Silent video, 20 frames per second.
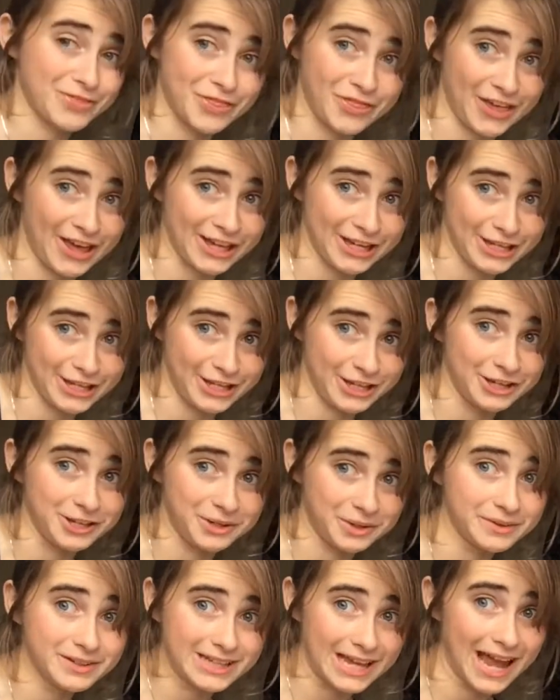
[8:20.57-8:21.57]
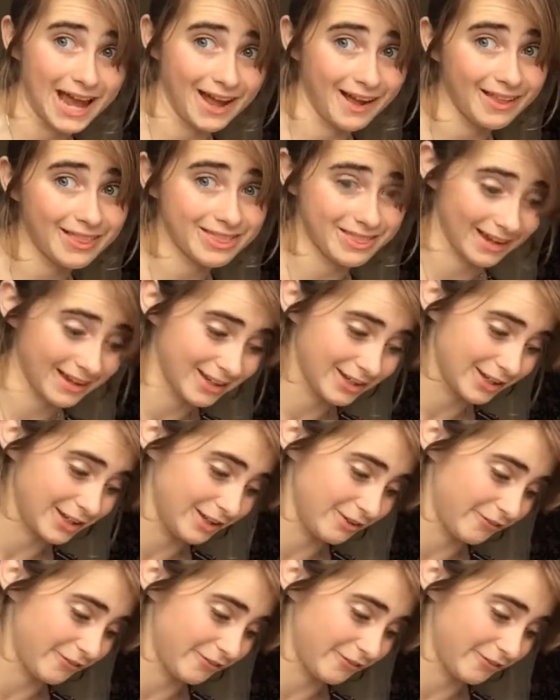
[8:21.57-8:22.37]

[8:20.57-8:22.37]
Thank you. Yeah, thank